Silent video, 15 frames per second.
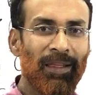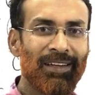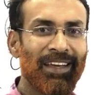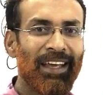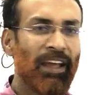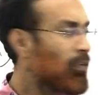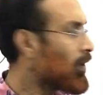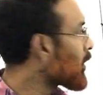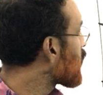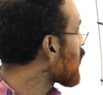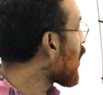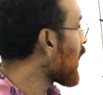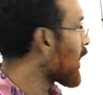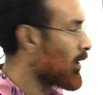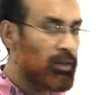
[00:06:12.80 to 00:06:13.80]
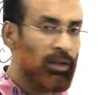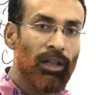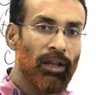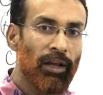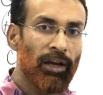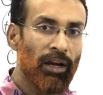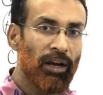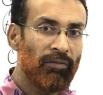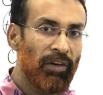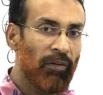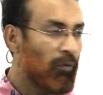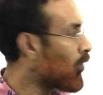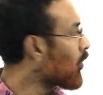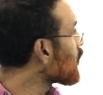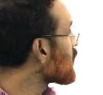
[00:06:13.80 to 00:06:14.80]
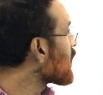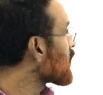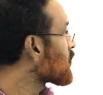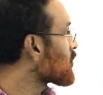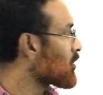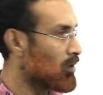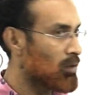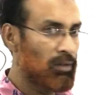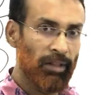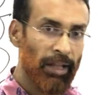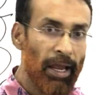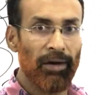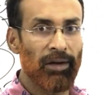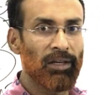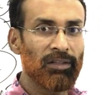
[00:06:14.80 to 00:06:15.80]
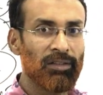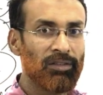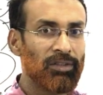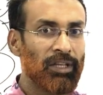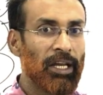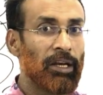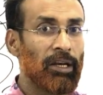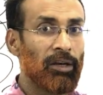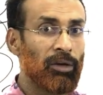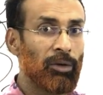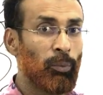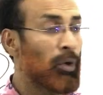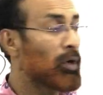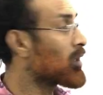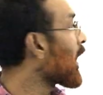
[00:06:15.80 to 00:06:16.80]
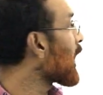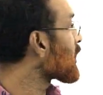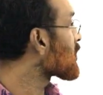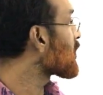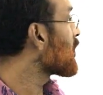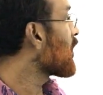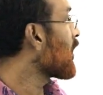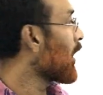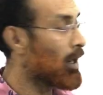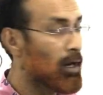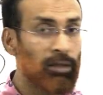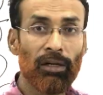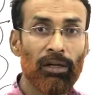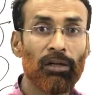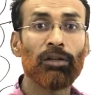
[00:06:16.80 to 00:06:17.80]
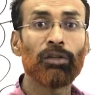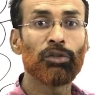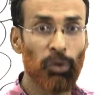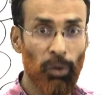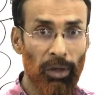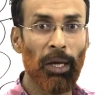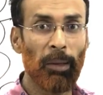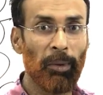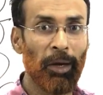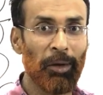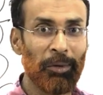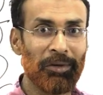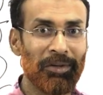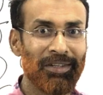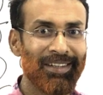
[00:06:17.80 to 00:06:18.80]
If I draw another layer before this layer, then we'd get another sodium ion.